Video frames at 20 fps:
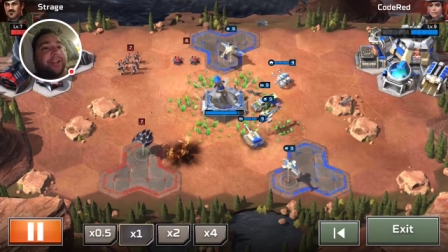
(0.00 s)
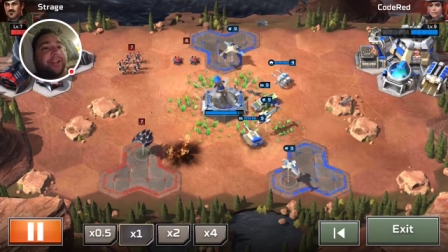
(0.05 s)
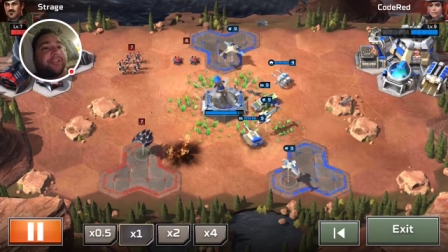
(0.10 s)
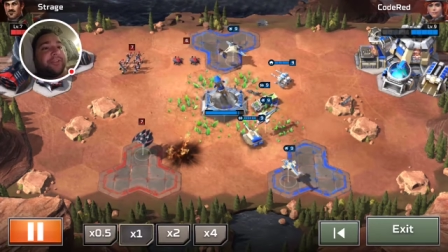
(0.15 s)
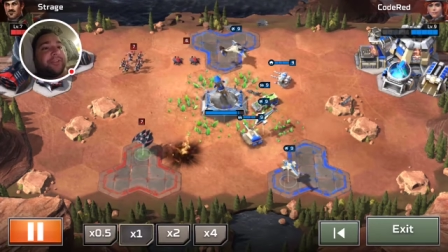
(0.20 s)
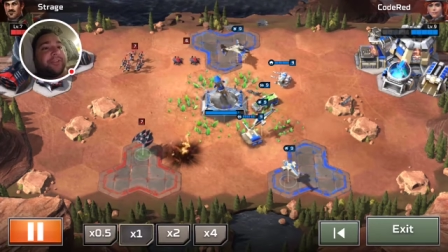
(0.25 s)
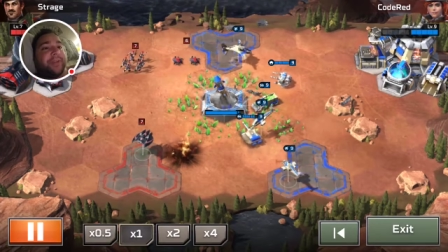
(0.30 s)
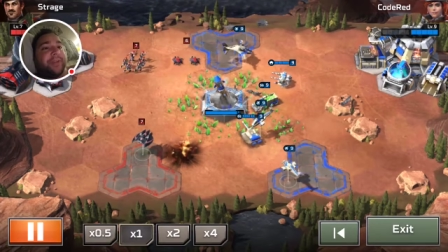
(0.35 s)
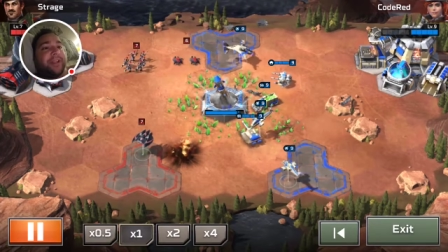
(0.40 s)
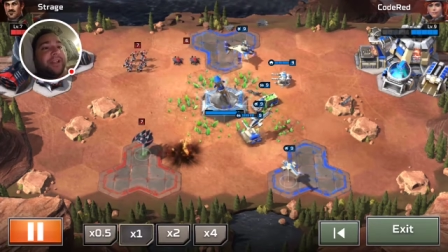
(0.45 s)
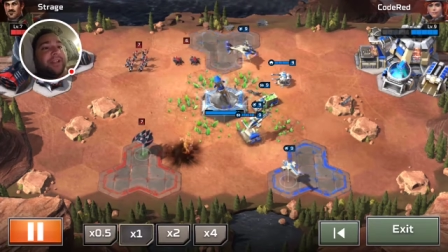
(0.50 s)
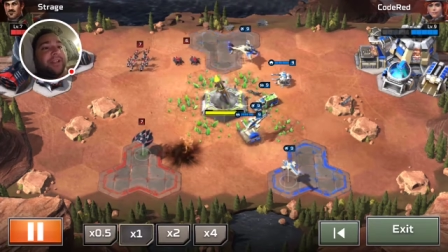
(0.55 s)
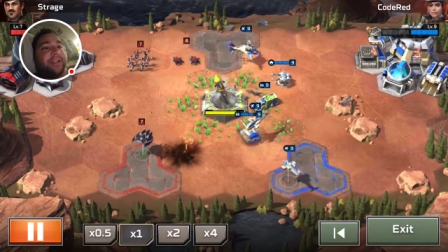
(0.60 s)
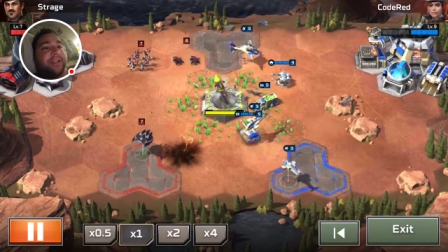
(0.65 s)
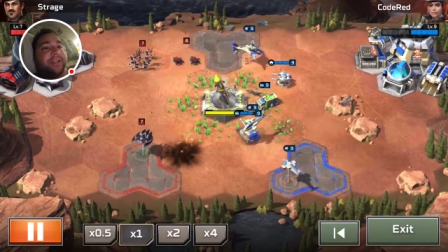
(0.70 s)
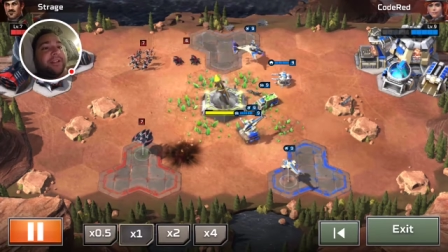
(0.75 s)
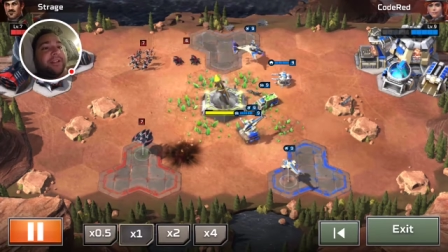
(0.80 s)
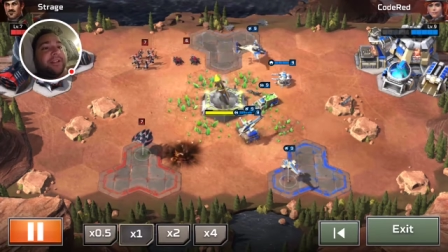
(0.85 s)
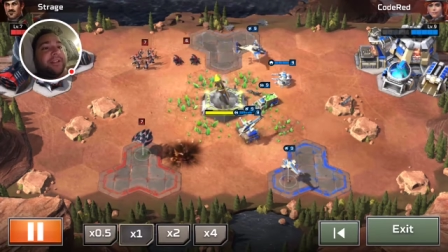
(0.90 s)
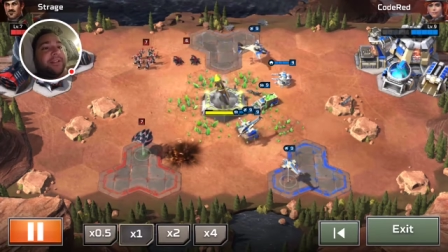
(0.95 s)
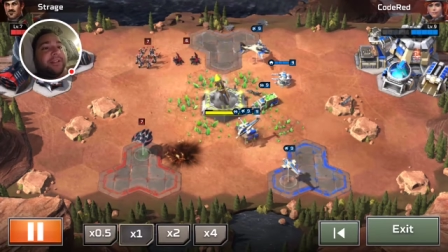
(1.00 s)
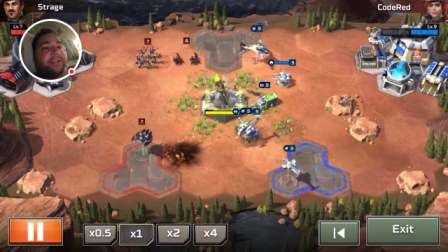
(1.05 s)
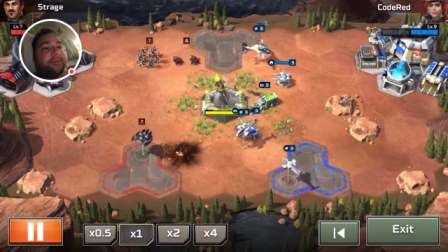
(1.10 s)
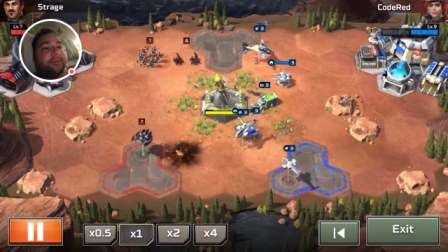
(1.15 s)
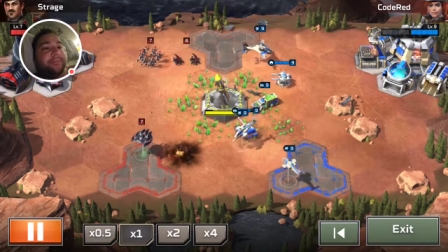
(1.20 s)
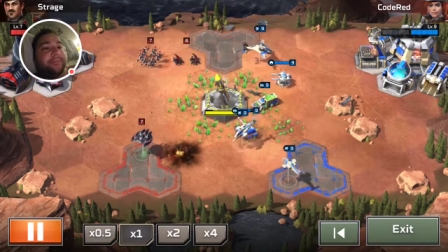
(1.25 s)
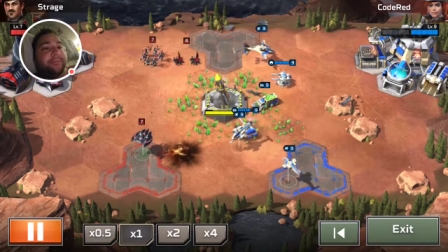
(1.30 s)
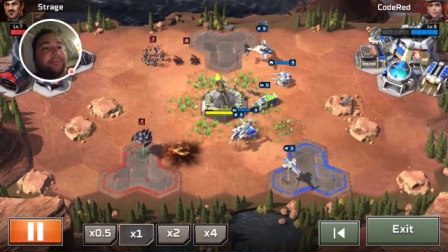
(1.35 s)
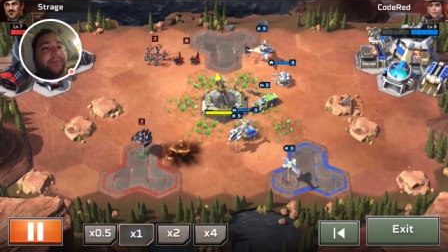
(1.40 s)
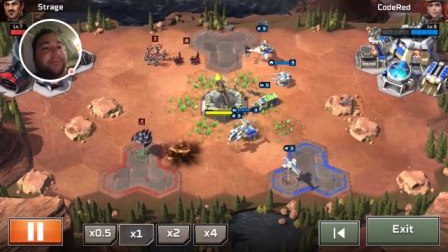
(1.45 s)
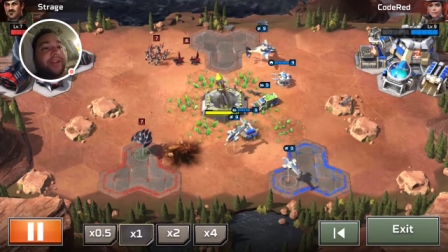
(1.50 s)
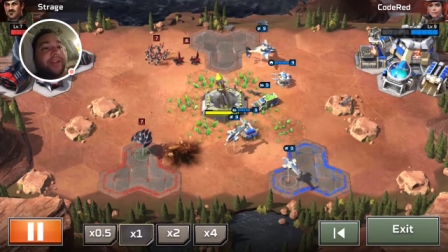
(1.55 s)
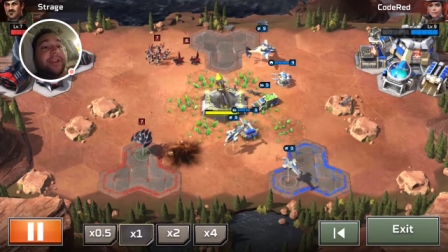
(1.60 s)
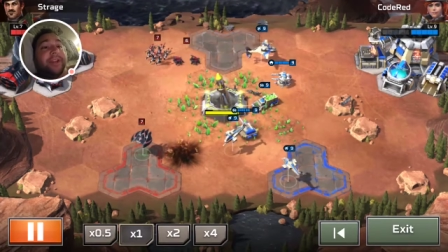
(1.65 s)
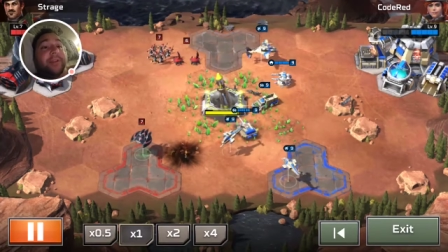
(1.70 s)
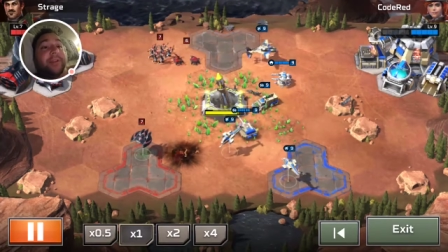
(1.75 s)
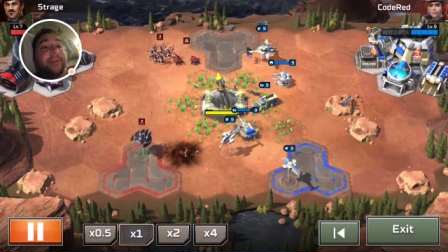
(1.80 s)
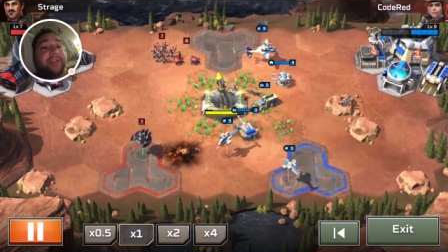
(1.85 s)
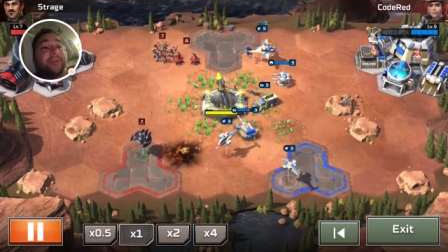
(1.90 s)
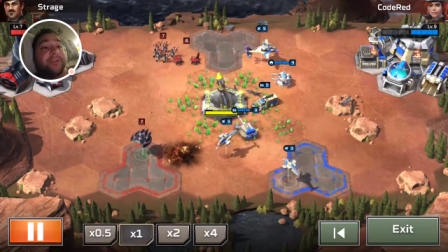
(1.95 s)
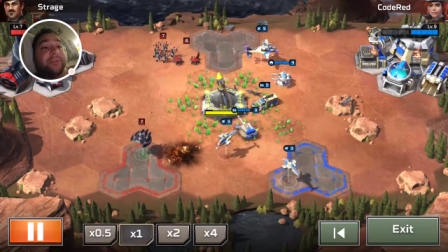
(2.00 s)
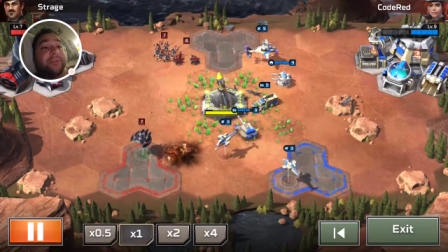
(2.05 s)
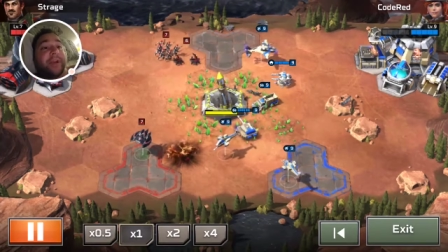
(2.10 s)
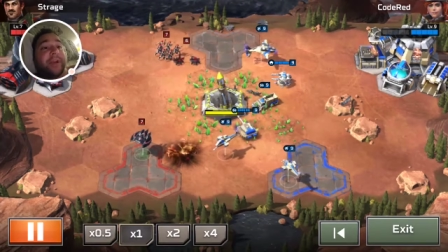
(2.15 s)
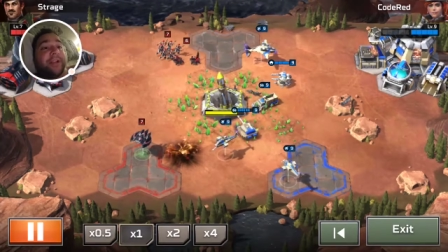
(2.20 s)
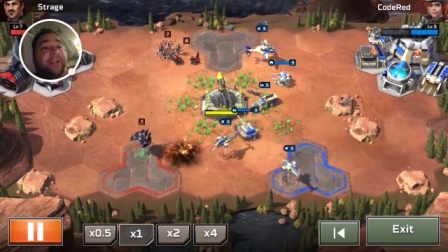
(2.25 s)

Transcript: speed. He runs away.